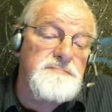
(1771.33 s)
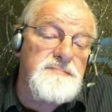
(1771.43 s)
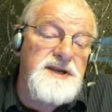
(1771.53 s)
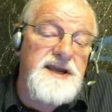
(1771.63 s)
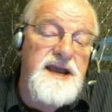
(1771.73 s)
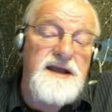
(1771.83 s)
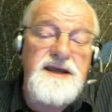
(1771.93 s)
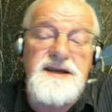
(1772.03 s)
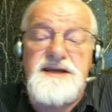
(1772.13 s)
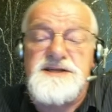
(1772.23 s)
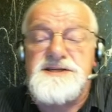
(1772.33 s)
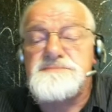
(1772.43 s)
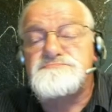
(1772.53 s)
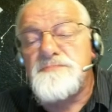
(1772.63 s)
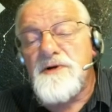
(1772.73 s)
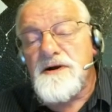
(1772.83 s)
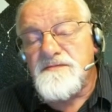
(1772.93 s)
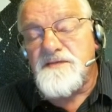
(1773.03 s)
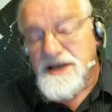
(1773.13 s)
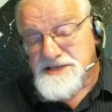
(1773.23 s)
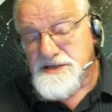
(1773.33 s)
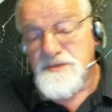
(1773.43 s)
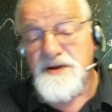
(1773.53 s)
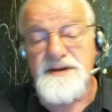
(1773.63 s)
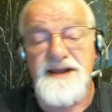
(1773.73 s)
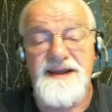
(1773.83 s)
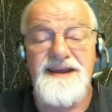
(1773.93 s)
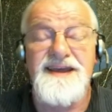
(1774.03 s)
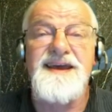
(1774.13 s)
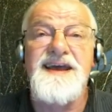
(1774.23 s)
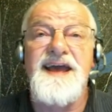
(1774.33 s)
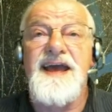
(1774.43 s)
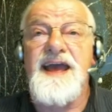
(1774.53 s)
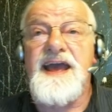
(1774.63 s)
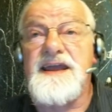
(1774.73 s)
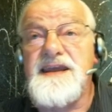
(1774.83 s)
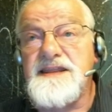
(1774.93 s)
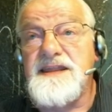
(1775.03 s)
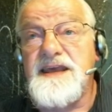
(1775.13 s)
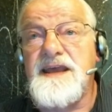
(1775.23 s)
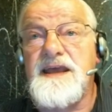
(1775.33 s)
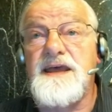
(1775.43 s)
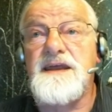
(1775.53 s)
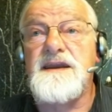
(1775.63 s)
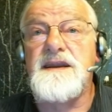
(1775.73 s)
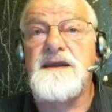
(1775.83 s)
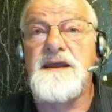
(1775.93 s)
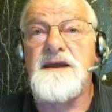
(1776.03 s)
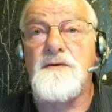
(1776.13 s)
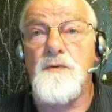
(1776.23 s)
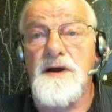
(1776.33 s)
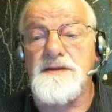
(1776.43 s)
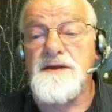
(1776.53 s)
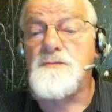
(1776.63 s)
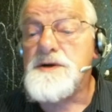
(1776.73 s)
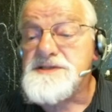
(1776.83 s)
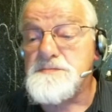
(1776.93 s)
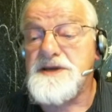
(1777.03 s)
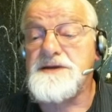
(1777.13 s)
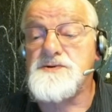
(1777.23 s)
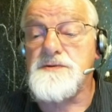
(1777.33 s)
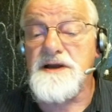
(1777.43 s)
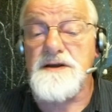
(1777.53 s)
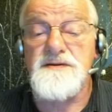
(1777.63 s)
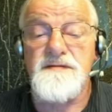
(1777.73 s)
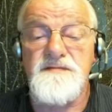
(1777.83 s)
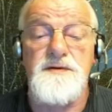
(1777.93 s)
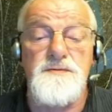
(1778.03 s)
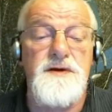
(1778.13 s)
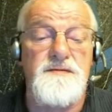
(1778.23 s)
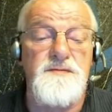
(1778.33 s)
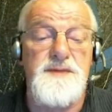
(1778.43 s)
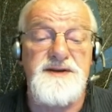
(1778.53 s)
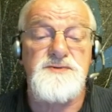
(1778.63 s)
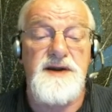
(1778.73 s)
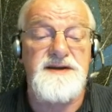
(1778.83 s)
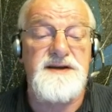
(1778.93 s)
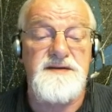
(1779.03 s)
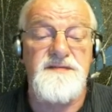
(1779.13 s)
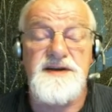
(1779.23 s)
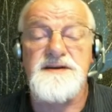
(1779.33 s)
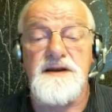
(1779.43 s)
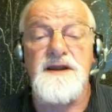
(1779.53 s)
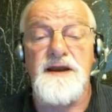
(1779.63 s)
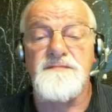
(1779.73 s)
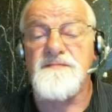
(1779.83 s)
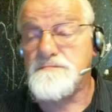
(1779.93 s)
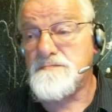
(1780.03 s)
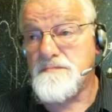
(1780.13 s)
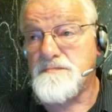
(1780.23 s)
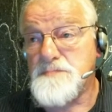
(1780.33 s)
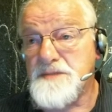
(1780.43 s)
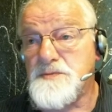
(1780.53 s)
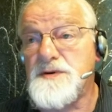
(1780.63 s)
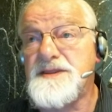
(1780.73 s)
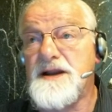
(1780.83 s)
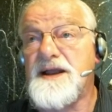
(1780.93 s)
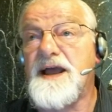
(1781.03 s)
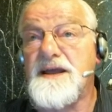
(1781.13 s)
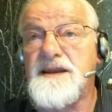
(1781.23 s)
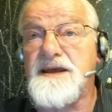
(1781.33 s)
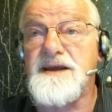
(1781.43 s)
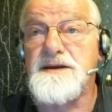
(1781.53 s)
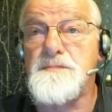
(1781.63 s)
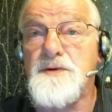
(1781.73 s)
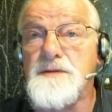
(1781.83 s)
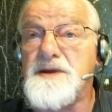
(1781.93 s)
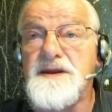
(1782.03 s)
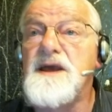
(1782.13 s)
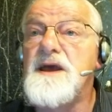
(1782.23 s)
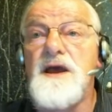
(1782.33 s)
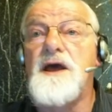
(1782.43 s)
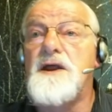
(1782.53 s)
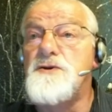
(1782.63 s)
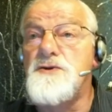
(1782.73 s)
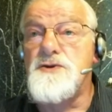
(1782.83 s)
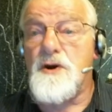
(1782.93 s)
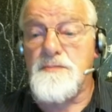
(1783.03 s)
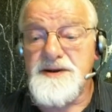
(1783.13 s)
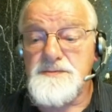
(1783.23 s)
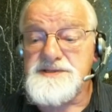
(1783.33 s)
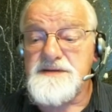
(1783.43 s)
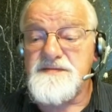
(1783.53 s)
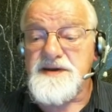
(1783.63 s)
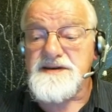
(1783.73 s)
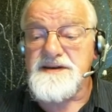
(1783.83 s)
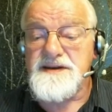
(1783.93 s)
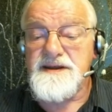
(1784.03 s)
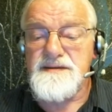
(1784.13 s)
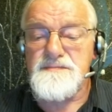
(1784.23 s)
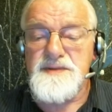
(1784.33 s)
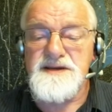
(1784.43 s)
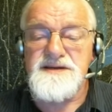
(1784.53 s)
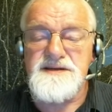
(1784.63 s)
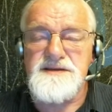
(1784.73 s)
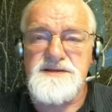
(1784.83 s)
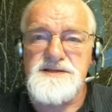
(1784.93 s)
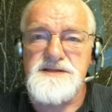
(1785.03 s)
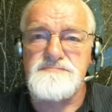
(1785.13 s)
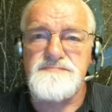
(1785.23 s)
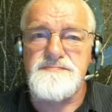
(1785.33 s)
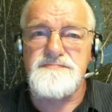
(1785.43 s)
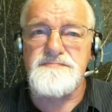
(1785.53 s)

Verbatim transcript: legalities are flexible. And in the end, while there was a big trial, the federal government tried to convict a lot of people in the athletic department. Nobody was convicted because